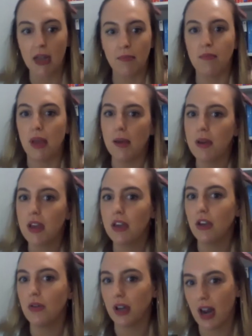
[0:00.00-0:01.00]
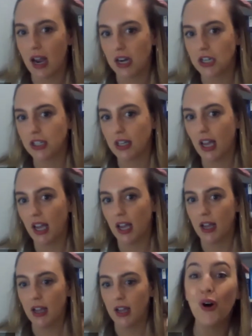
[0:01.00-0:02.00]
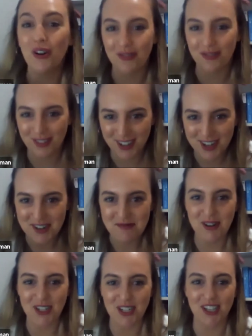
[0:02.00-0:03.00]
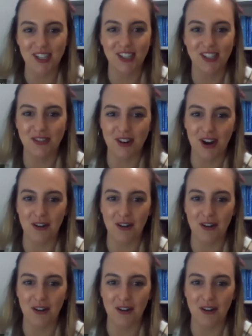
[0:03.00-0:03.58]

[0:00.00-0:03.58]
Maybe you can actually which is,